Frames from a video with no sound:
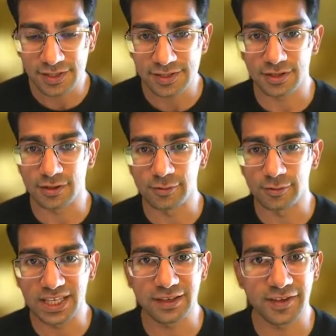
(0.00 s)
So
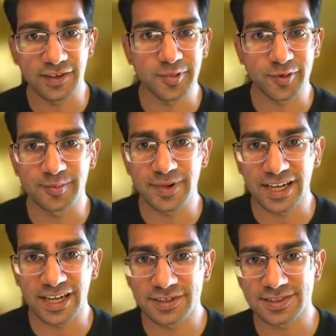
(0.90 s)
we'll be giving ample
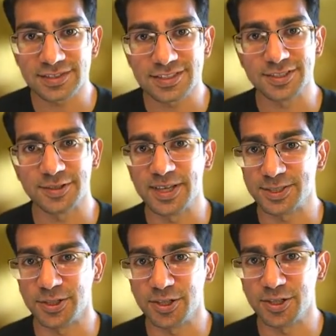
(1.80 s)
reminders just to make
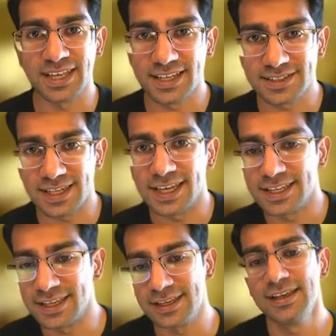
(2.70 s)
sure nobody has
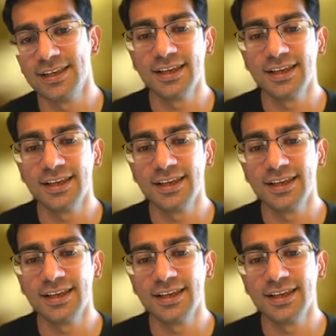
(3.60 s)
any